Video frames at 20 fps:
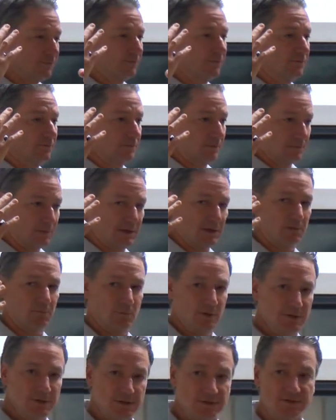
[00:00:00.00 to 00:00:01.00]
this is, I mean, I
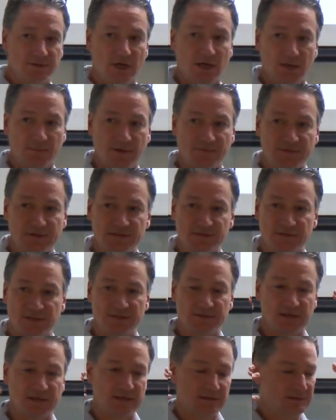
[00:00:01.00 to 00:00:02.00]
really can talk about these
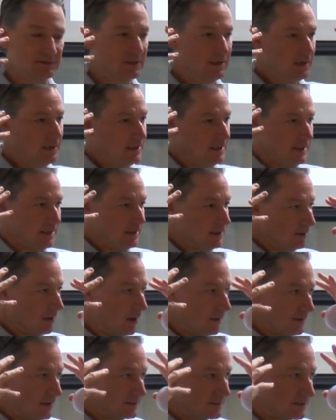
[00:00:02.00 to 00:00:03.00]
things, and it's,
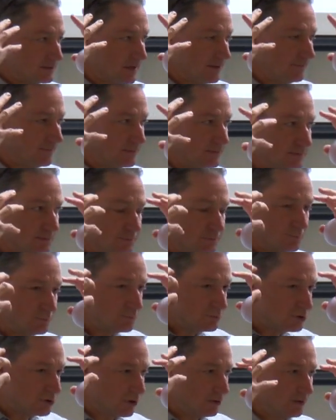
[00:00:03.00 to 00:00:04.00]
all that stuff is
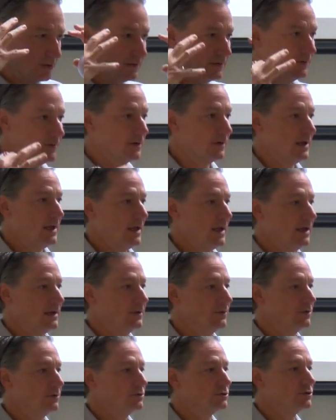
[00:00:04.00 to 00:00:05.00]
turning in their head,
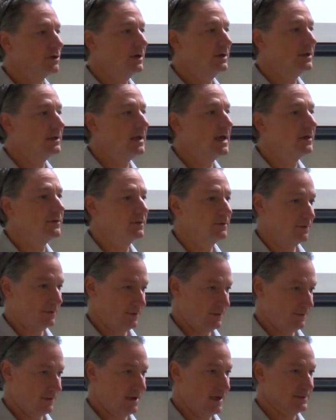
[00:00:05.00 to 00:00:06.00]
and they're trying to gather the
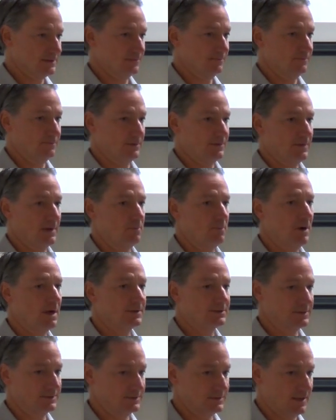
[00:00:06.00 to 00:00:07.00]
thoughts of what they
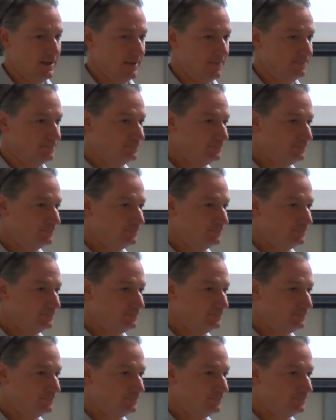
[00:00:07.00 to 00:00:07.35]
want to say.